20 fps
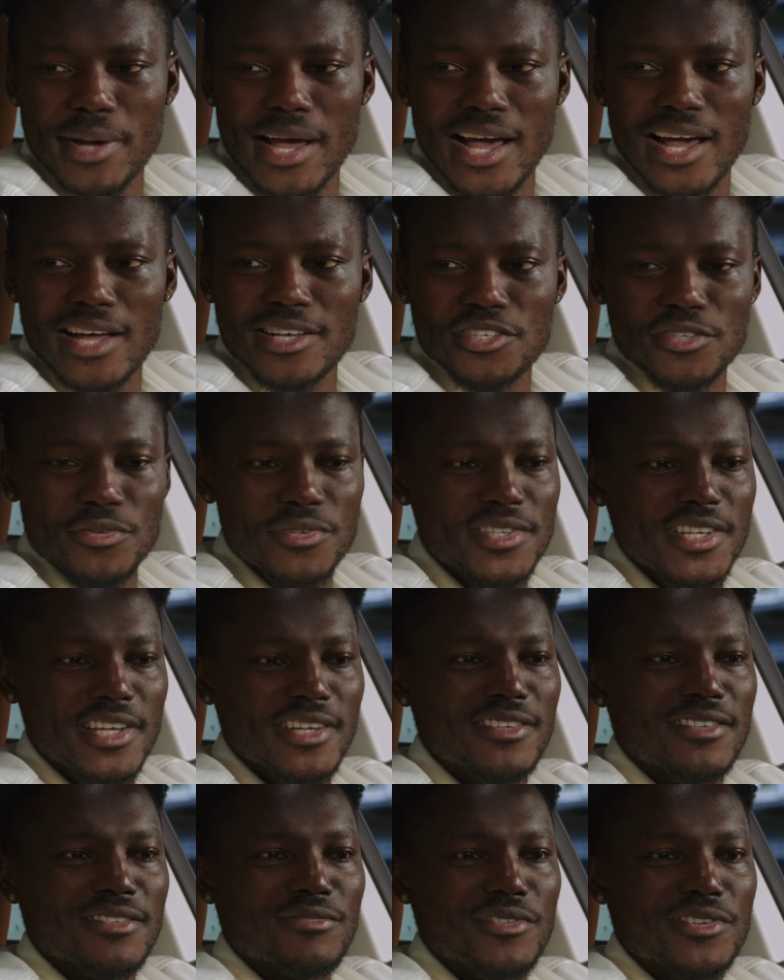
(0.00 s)
at
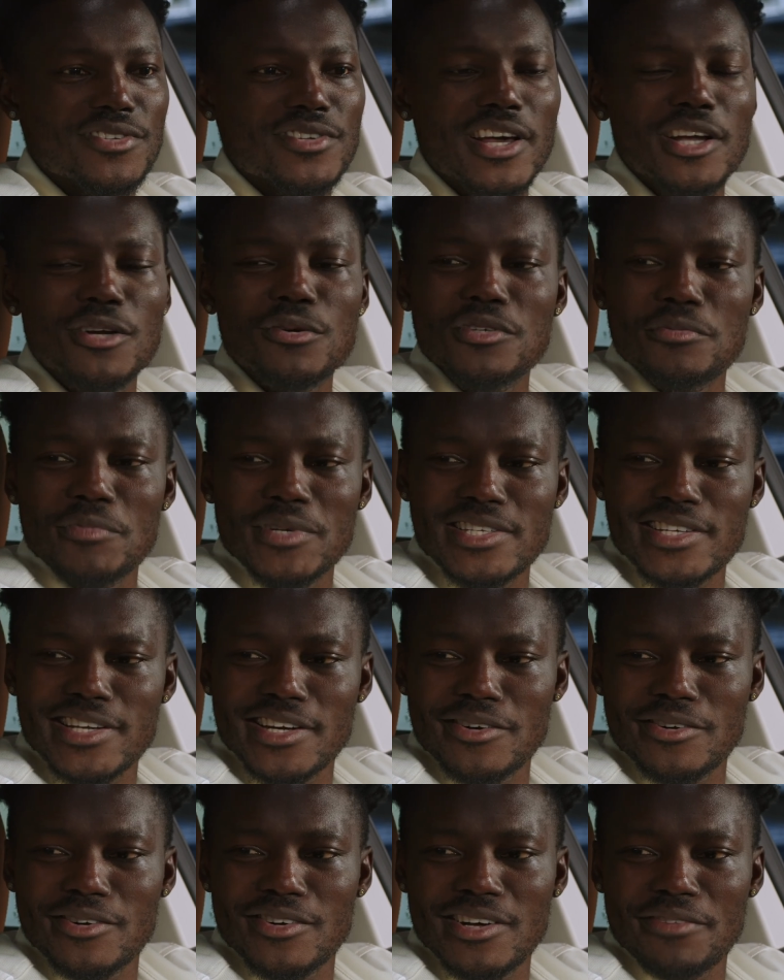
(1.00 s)
using recycled material.